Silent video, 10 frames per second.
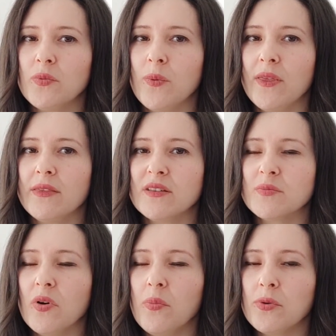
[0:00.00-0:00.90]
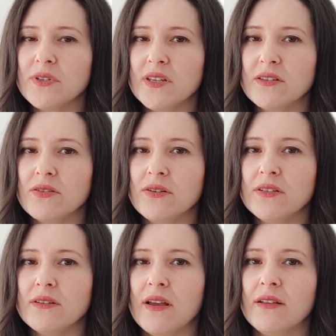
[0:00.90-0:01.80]
with small processors
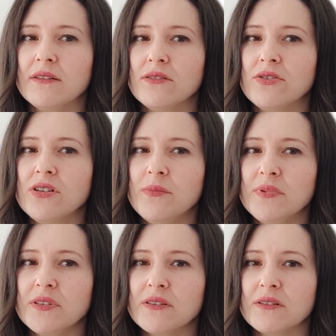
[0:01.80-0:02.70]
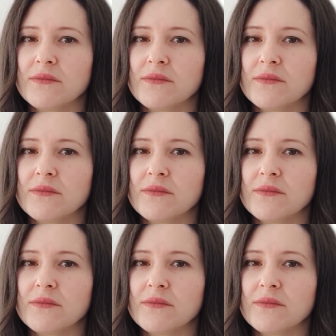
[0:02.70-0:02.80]
and chips